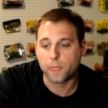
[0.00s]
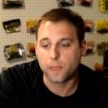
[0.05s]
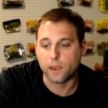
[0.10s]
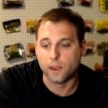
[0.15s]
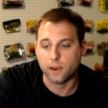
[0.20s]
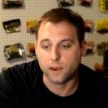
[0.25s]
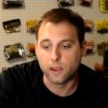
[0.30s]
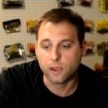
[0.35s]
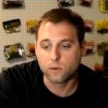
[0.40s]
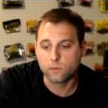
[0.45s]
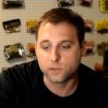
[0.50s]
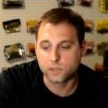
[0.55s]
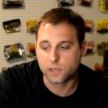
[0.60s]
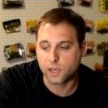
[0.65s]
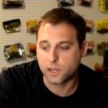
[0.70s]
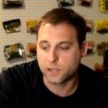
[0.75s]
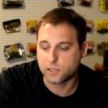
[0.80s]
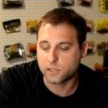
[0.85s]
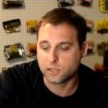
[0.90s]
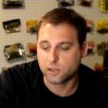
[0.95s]
And Nick was
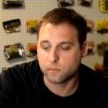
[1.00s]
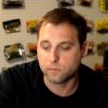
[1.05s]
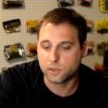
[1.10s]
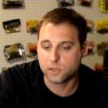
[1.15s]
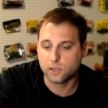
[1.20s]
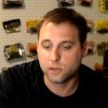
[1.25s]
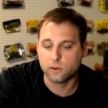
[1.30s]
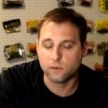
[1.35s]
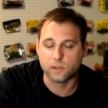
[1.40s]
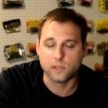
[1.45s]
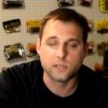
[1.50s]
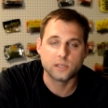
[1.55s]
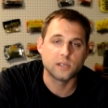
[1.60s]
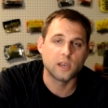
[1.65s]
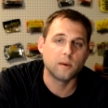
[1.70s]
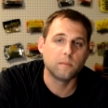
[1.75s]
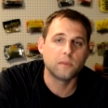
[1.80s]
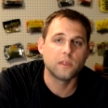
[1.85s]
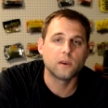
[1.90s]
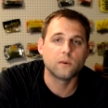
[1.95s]
getting some too, and the
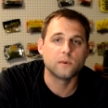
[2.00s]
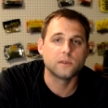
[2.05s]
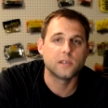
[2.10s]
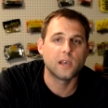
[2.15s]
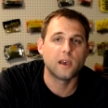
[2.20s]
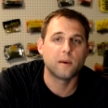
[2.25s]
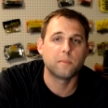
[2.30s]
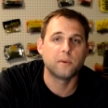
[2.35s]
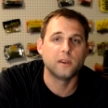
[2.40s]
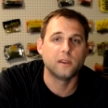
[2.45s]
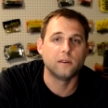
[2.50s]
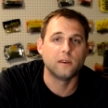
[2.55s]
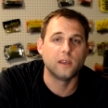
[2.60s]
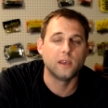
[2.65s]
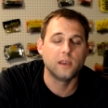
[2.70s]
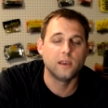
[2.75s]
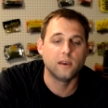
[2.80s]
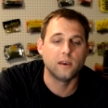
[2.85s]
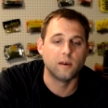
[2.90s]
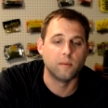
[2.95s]
same thing was happening to
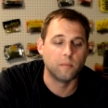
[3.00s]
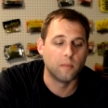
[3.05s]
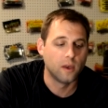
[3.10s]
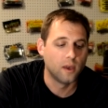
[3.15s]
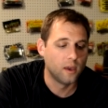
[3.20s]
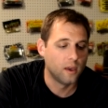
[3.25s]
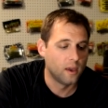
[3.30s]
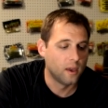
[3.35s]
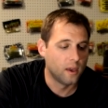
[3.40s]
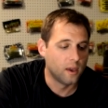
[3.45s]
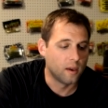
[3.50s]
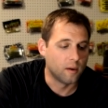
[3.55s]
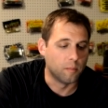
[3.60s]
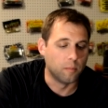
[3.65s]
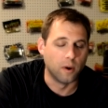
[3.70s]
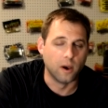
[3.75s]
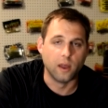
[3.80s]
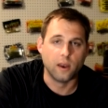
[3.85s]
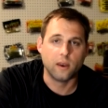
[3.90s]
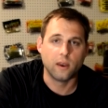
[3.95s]
him.
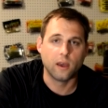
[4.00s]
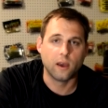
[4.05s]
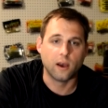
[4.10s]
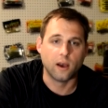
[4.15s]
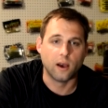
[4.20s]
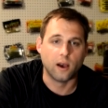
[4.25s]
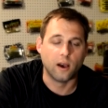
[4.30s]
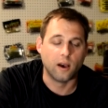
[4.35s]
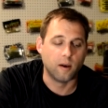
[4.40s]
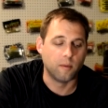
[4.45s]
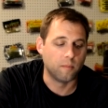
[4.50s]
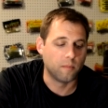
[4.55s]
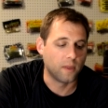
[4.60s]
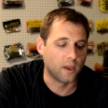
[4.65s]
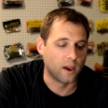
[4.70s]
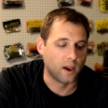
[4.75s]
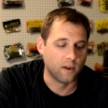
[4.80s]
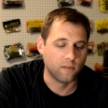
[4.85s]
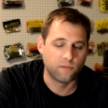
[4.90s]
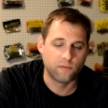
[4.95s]
But
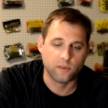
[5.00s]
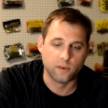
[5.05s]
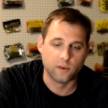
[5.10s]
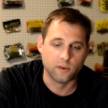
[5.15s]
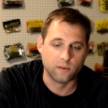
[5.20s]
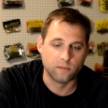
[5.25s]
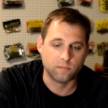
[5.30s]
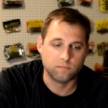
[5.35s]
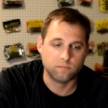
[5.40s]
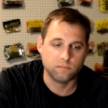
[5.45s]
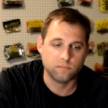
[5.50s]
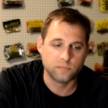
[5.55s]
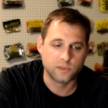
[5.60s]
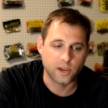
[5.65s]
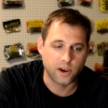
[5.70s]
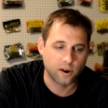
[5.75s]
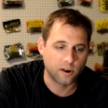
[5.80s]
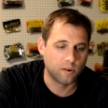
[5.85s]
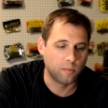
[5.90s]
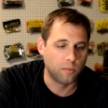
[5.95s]
I feel
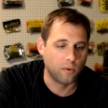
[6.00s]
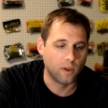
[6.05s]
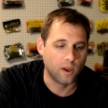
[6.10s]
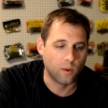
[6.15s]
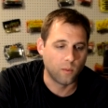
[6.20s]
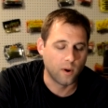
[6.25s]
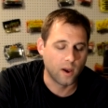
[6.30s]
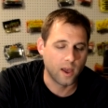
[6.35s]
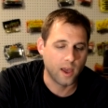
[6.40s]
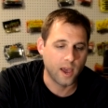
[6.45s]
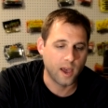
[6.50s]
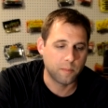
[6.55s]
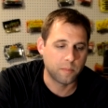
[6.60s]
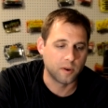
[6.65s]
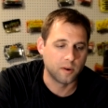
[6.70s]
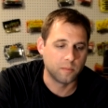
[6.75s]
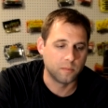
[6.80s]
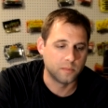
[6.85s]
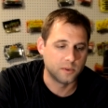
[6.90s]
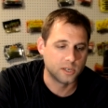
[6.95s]
terrible at what
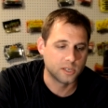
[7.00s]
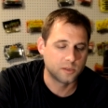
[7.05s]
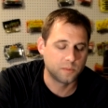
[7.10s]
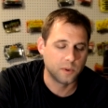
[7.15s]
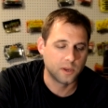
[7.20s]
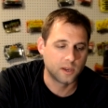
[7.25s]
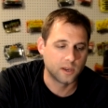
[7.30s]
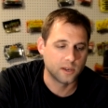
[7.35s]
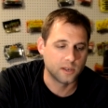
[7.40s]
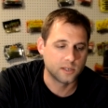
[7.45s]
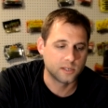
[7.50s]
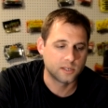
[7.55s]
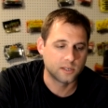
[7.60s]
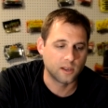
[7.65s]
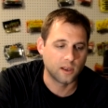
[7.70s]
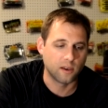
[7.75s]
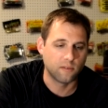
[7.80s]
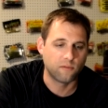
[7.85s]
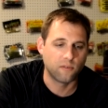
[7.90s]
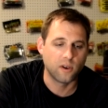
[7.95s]
happened just because
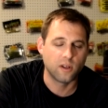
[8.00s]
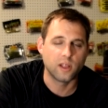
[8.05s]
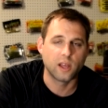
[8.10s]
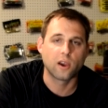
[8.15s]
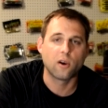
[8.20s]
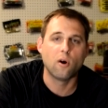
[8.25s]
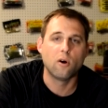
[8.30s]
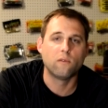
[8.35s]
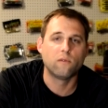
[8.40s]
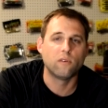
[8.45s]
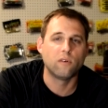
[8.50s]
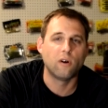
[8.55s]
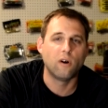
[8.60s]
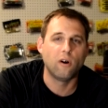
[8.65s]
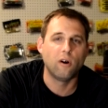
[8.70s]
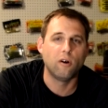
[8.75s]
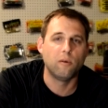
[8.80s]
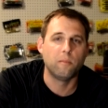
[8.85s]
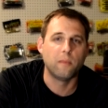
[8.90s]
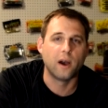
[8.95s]
I felt like
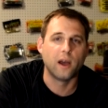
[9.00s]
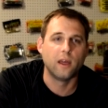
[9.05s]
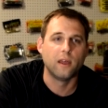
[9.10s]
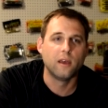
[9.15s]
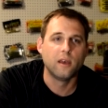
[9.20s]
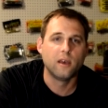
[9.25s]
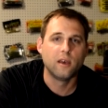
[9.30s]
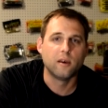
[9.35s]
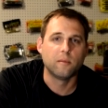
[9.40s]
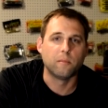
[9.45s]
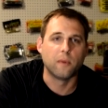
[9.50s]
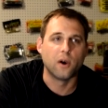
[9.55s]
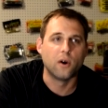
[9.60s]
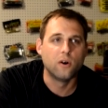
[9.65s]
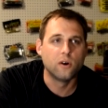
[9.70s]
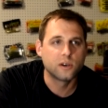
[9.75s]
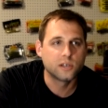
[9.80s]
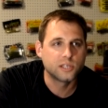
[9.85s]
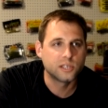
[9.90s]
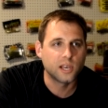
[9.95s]
overall my
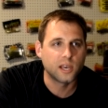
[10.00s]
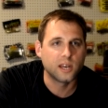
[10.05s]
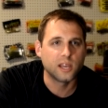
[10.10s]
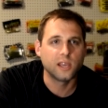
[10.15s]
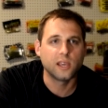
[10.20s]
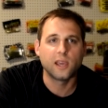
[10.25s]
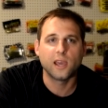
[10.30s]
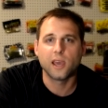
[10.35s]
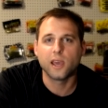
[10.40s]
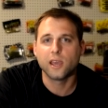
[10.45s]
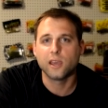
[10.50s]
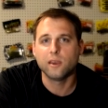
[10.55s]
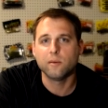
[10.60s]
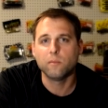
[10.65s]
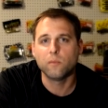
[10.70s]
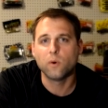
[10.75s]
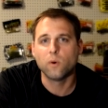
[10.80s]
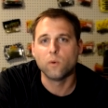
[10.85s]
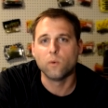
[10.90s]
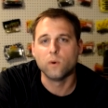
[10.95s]
hook setting
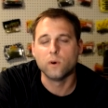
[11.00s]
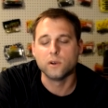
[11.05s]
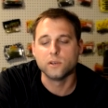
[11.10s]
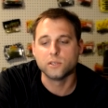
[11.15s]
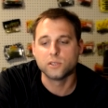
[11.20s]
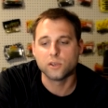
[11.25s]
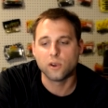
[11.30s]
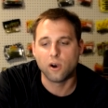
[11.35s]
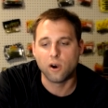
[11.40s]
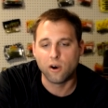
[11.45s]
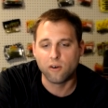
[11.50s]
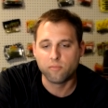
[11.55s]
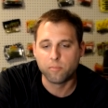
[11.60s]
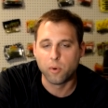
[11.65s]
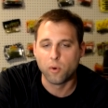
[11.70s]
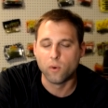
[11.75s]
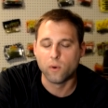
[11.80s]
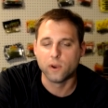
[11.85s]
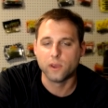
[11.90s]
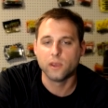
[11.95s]
game was off
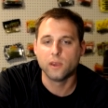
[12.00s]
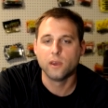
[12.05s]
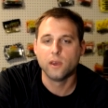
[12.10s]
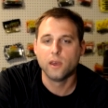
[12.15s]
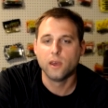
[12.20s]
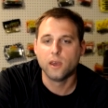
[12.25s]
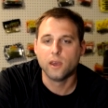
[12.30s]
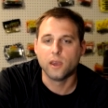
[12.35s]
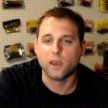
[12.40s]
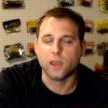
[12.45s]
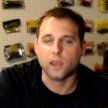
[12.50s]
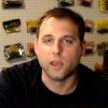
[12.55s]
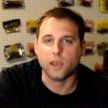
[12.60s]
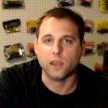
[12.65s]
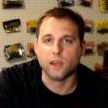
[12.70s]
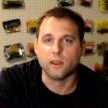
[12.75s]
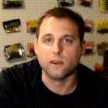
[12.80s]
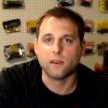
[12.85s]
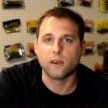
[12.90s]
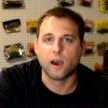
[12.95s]
point,
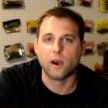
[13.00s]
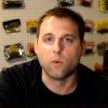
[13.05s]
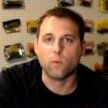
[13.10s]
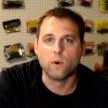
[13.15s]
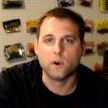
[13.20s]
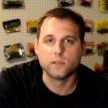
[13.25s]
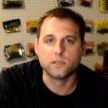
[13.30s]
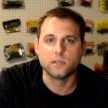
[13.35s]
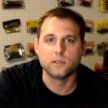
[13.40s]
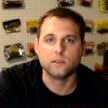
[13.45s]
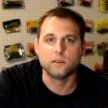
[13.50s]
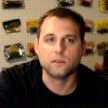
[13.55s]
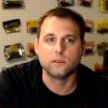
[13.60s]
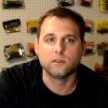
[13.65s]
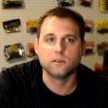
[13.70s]
and I wasn't